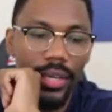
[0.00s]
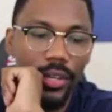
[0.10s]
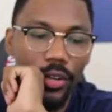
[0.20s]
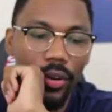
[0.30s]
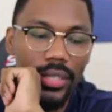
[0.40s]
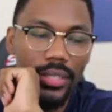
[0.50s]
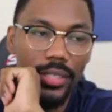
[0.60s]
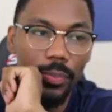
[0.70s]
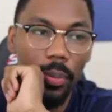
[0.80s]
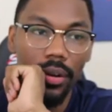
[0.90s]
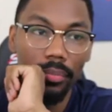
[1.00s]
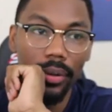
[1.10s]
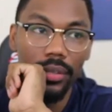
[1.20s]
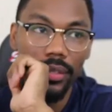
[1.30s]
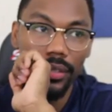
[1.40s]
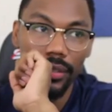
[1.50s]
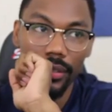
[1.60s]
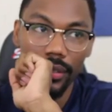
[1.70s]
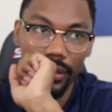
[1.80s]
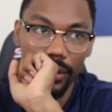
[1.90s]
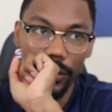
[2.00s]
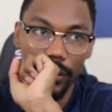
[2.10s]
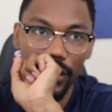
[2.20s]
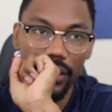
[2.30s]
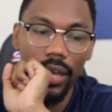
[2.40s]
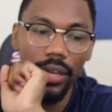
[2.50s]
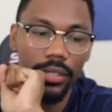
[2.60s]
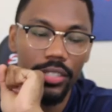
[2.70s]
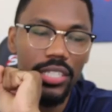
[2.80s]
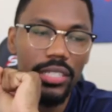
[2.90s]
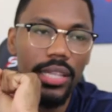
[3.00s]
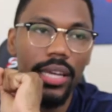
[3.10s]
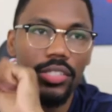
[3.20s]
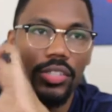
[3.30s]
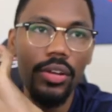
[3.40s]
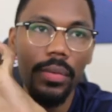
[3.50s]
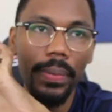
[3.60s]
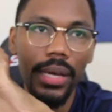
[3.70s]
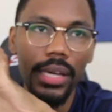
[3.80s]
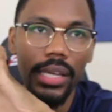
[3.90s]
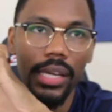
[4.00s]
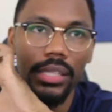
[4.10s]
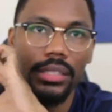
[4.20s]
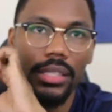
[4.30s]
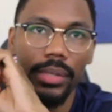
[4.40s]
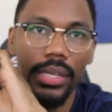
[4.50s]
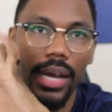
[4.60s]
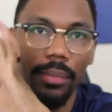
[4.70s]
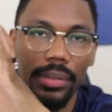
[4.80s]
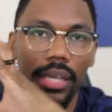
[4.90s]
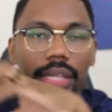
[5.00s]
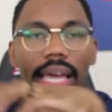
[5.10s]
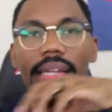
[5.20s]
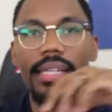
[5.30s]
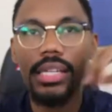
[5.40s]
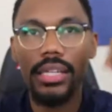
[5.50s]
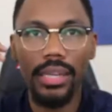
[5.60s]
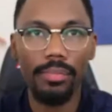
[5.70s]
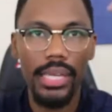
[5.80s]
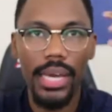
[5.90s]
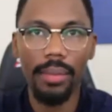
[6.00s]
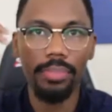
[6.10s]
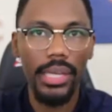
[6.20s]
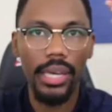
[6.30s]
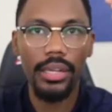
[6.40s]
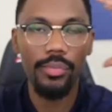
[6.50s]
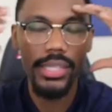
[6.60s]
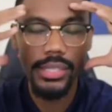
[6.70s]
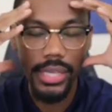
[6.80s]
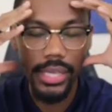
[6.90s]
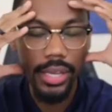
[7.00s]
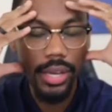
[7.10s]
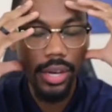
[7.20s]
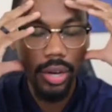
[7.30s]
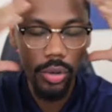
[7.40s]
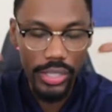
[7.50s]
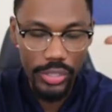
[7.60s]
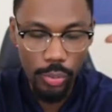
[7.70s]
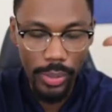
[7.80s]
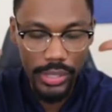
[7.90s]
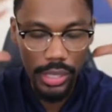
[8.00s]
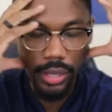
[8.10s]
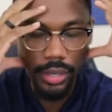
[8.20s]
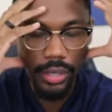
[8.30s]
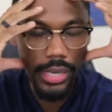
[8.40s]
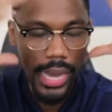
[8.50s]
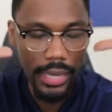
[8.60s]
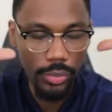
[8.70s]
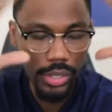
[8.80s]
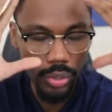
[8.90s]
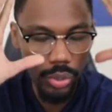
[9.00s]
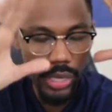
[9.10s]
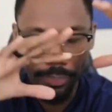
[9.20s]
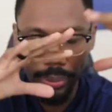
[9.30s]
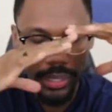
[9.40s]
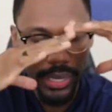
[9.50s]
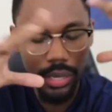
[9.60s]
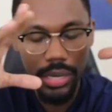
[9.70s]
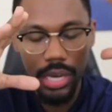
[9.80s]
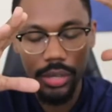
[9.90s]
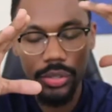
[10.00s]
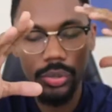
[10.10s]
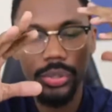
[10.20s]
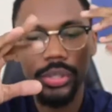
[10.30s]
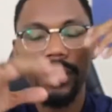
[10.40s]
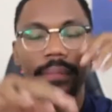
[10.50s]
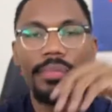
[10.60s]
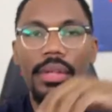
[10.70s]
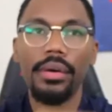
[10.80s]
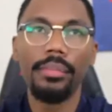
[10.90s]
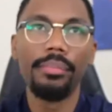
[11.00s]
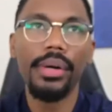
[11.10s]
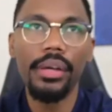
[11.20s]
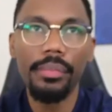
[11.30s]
the craziest part about this is, just like starting a podcast can be complicated. The idea can be complicated, and we can say, oh, there's too much to learn. I don't want to do it. I'm going to put it down. I'm not going to do it. But